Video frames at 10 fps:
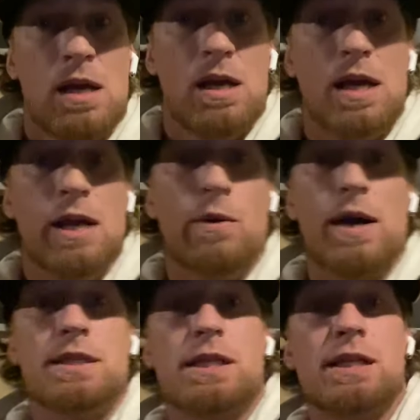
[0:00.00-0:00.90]

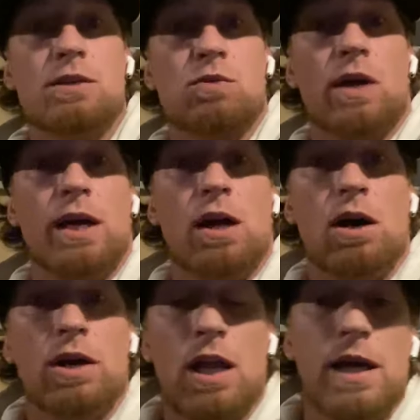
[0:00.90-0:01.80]
Anyways, this shit's running
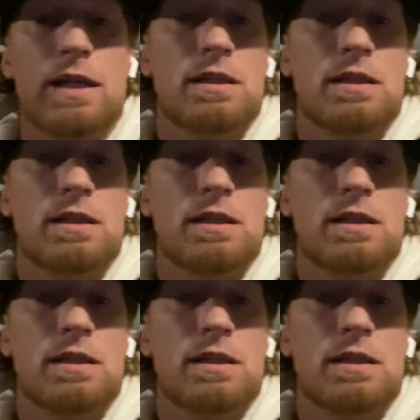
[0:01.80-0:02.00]
on like